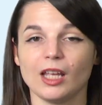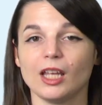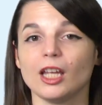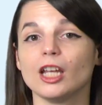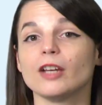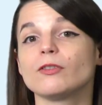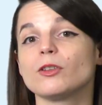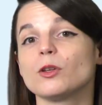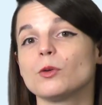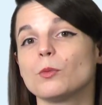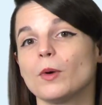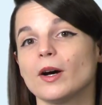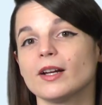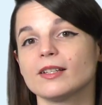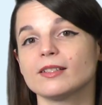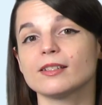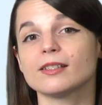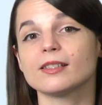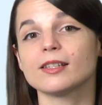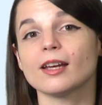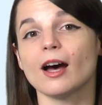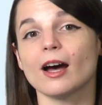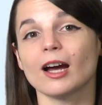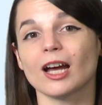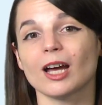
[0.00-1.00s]
If you want to
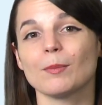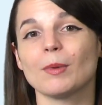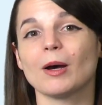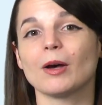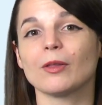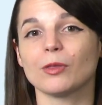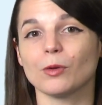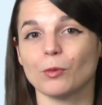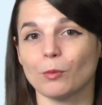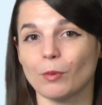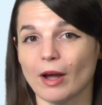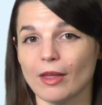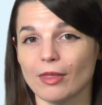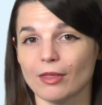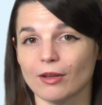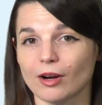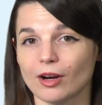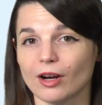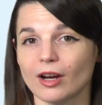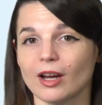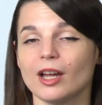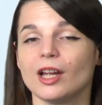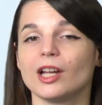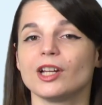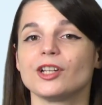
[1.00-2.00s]
talk about the
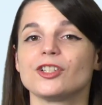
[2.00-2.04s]
weather,